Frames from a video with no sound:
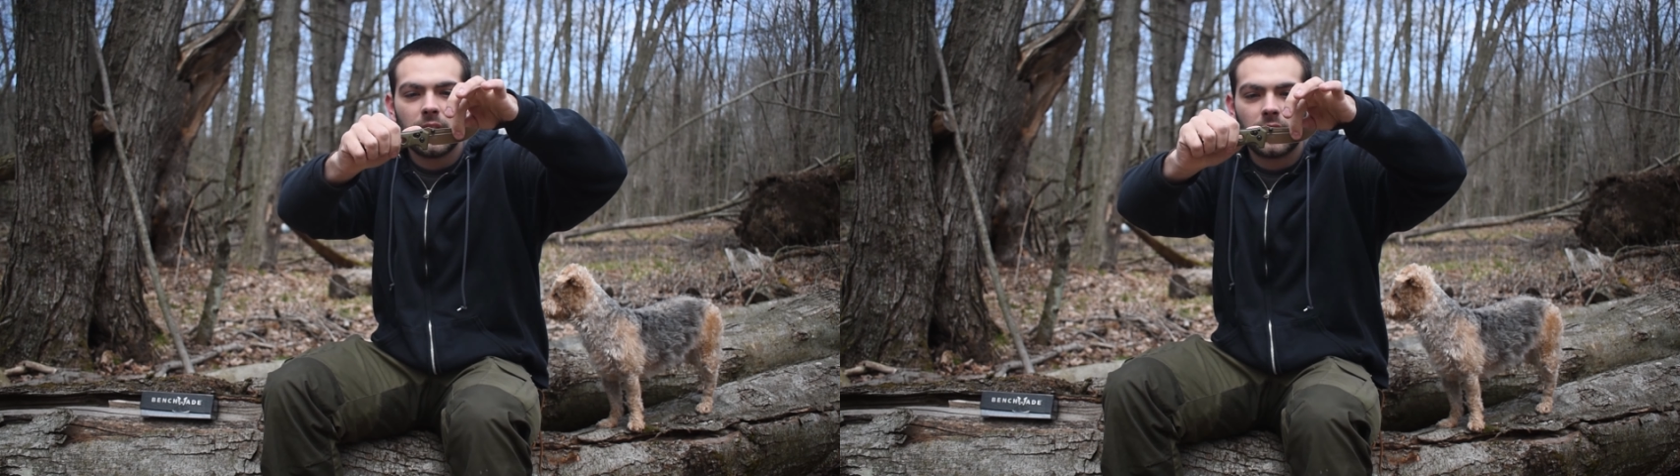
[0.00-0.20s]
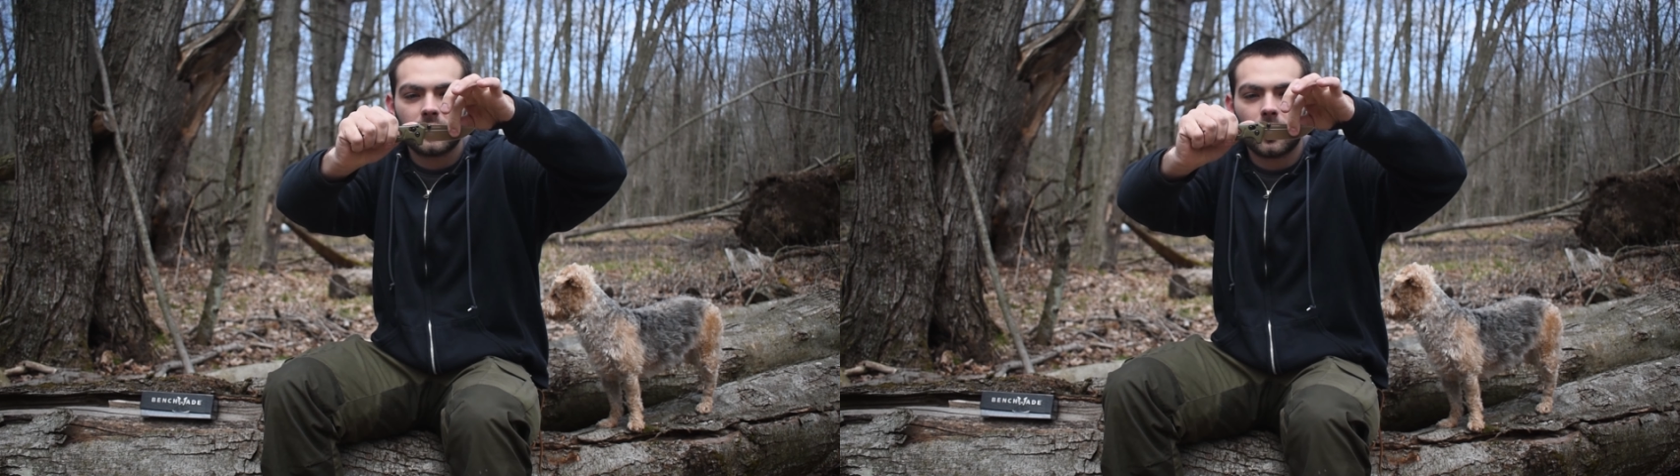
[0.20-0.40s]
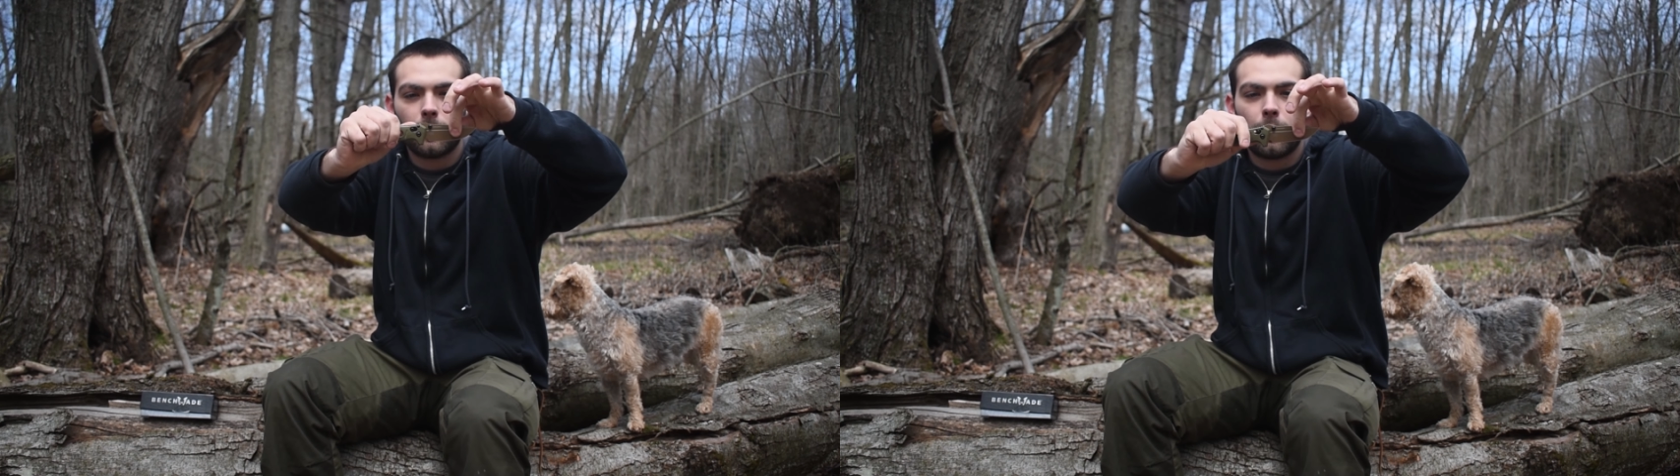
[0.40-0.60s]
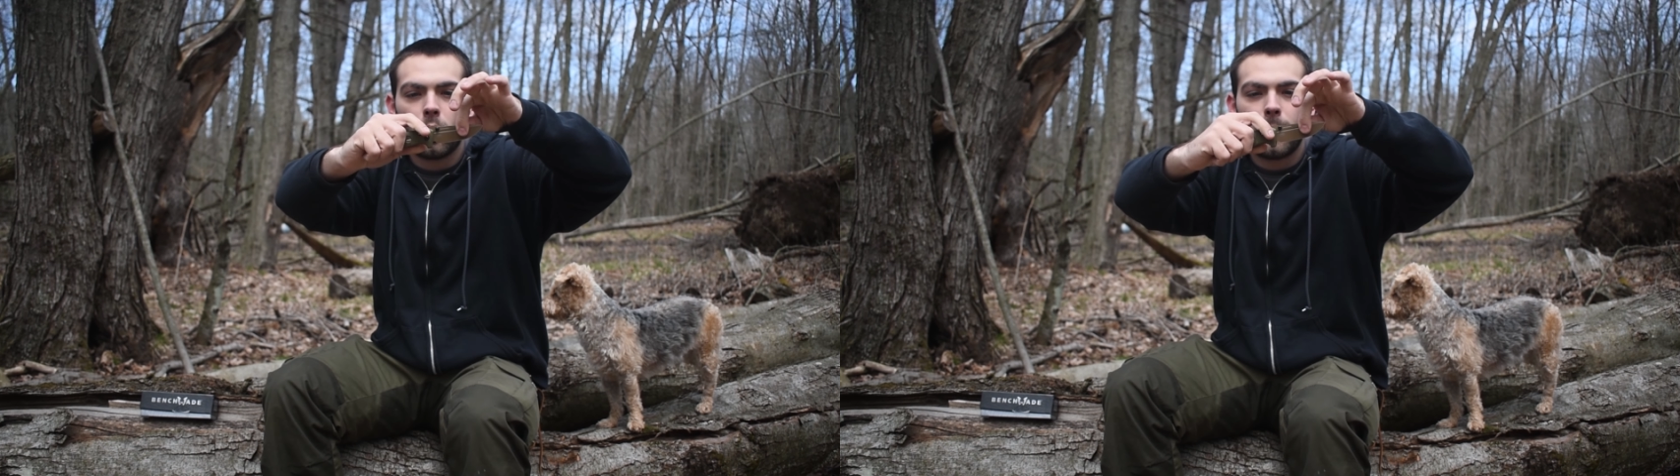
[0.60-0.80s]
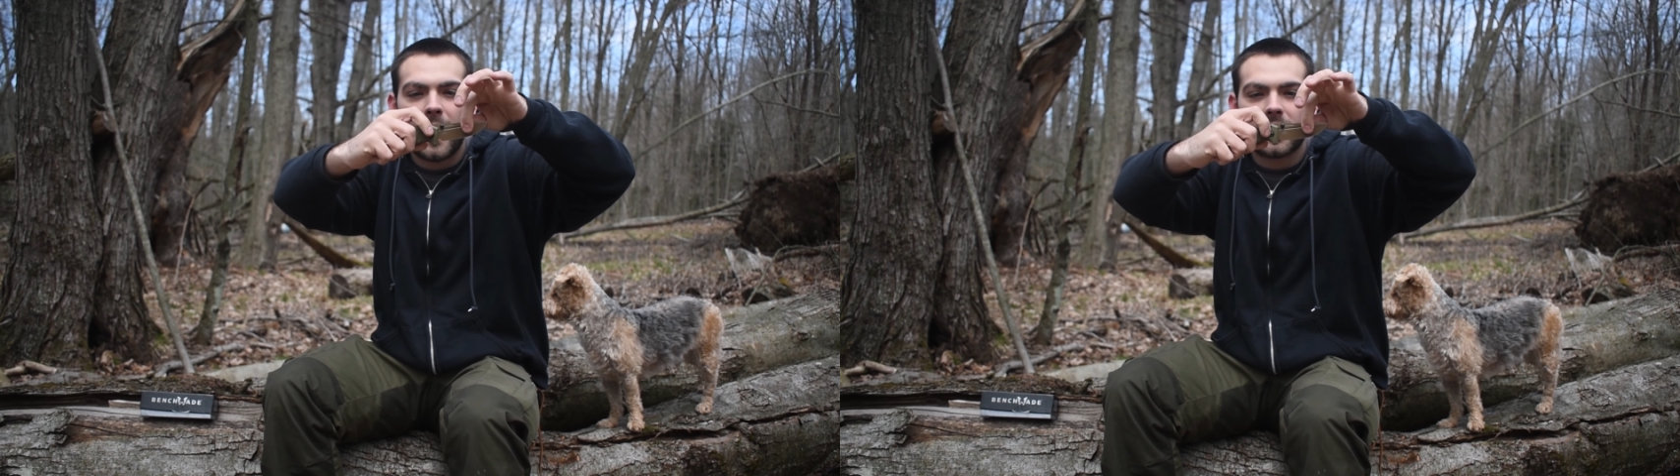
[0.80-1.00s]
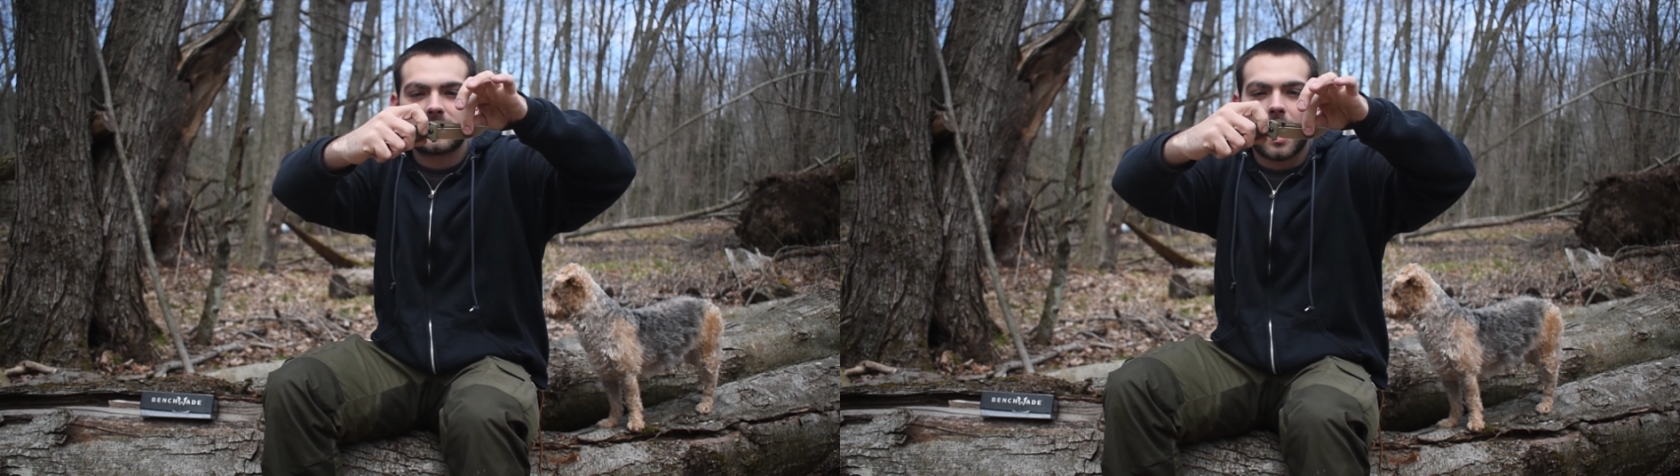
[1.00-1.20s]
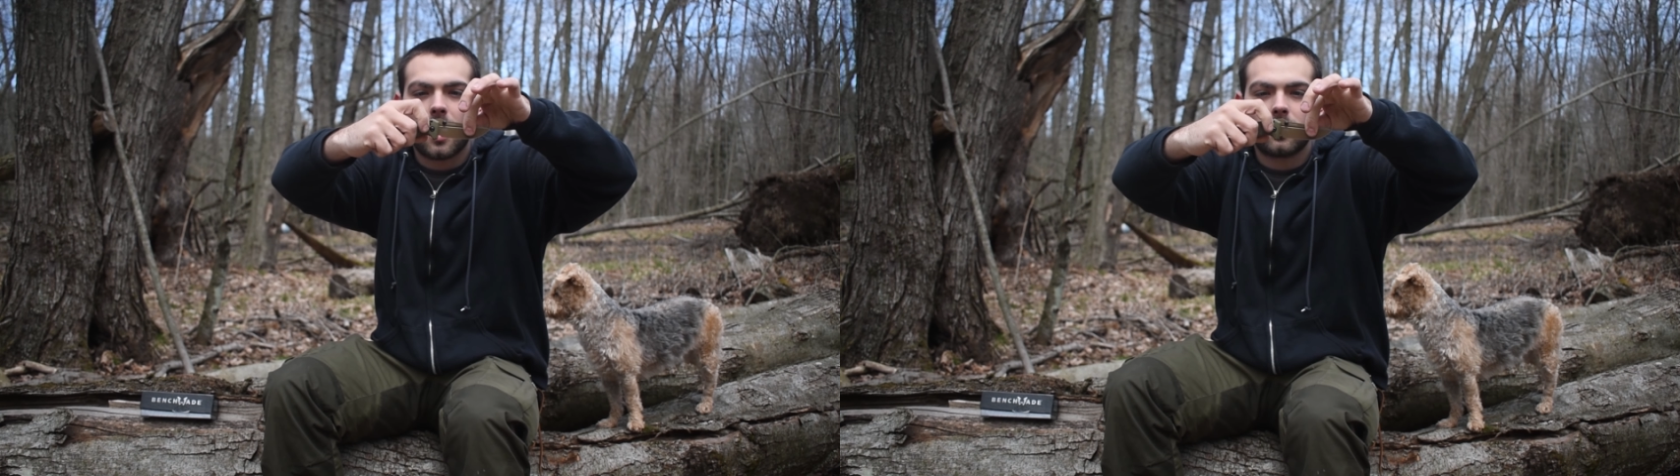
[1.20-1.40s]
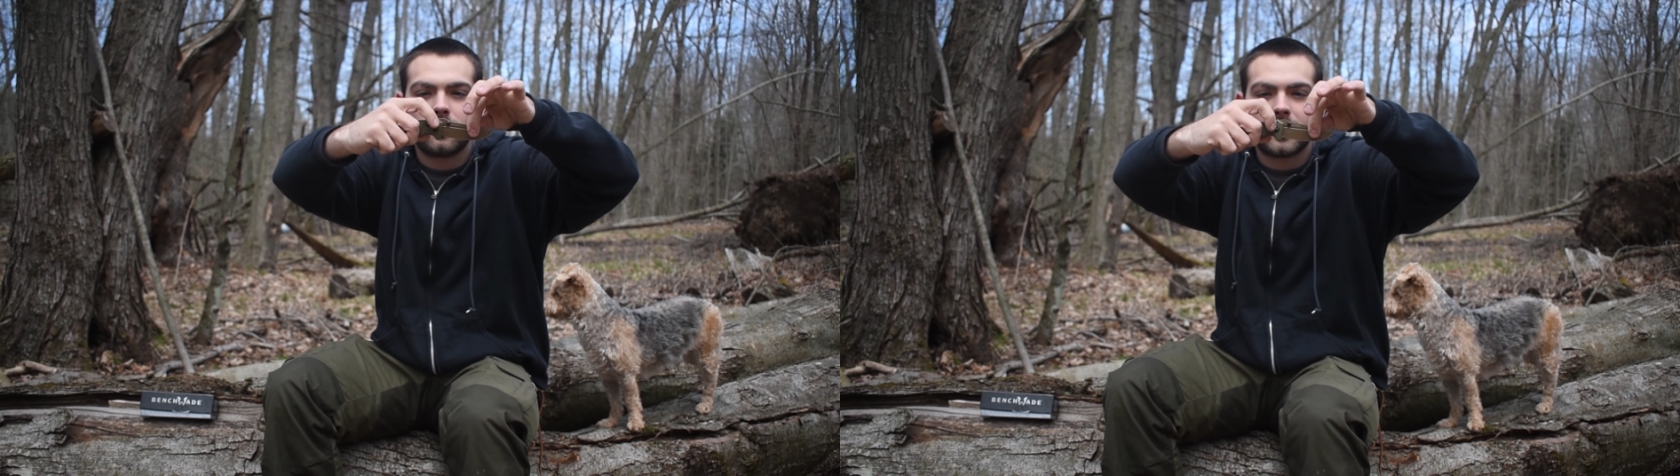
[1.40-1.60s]
It's a little pullback
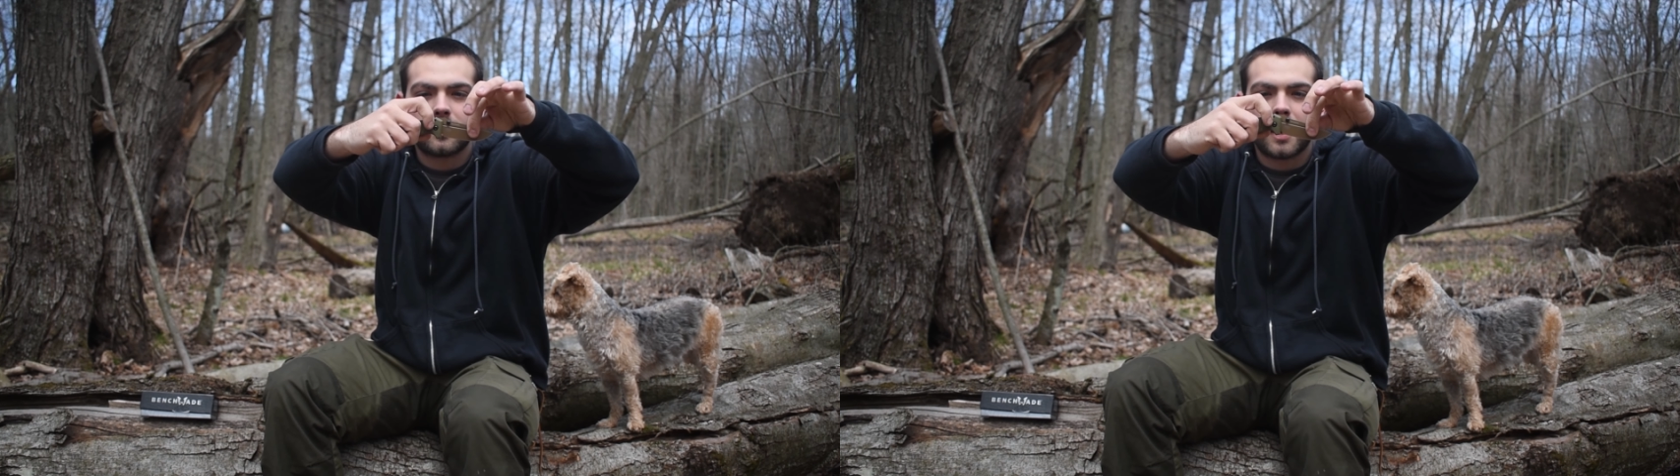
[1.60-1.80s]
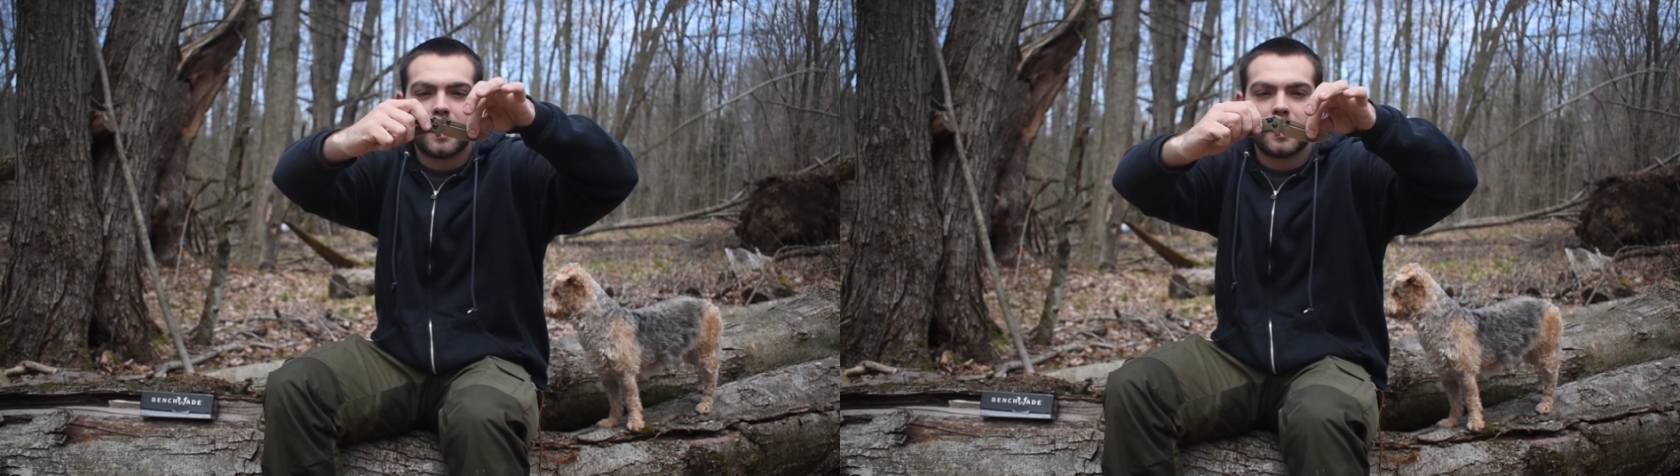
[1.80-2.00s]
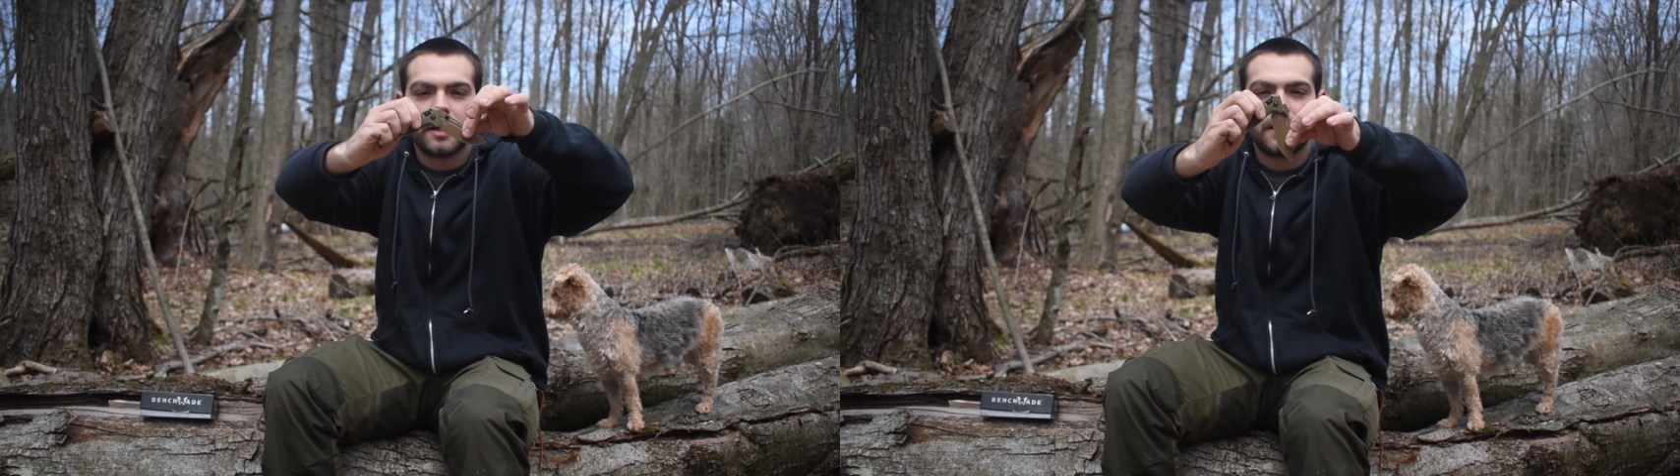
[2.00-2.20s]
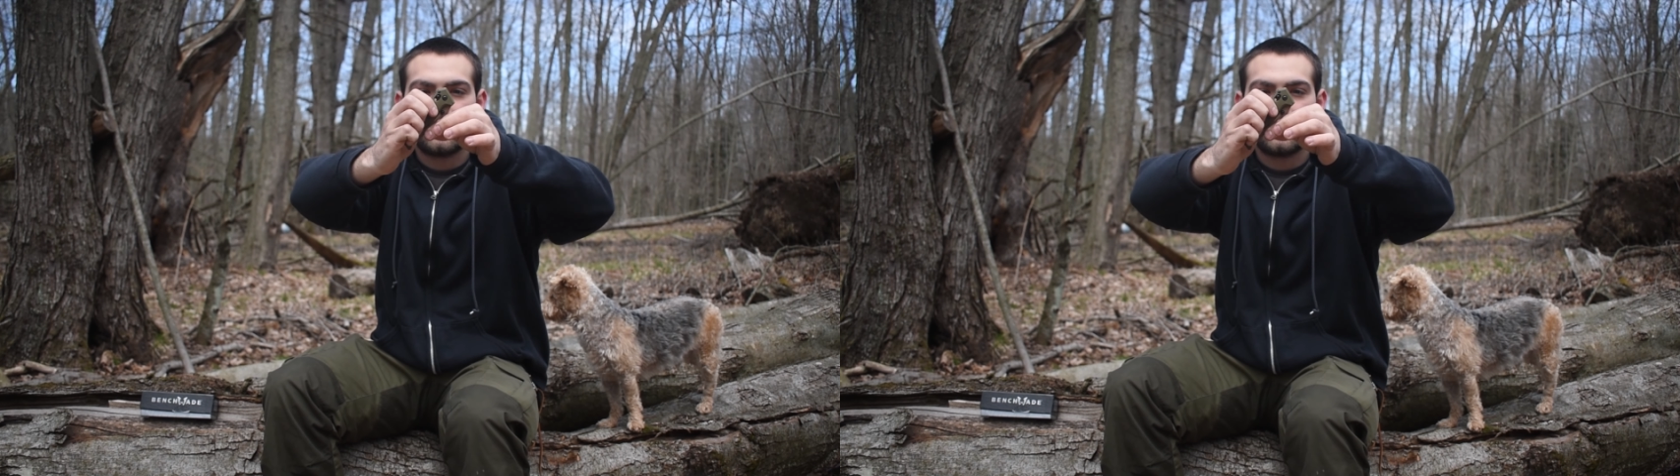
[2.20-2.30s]
toggle thing right here.